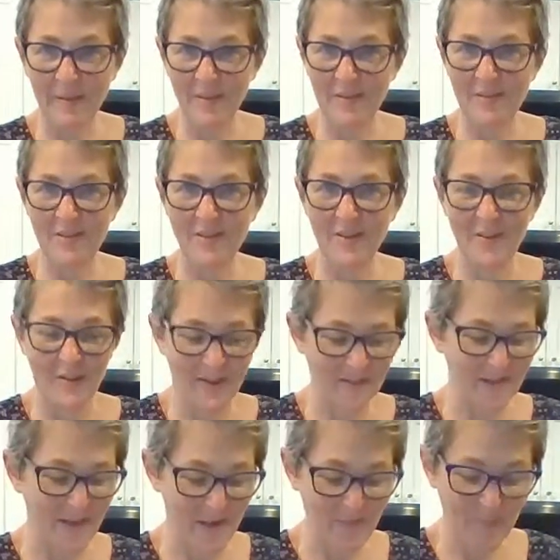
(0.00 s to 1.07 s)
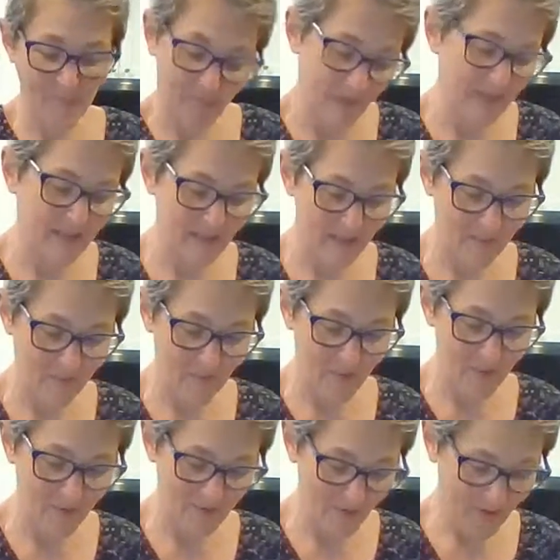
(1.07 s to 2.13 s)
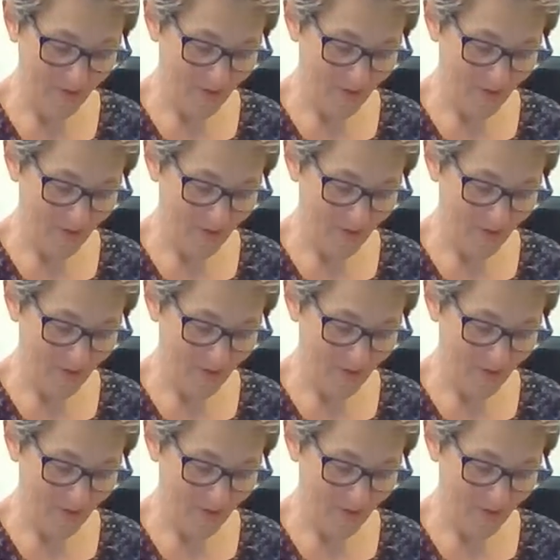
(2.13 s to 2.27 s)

sugar on top, but it's edible.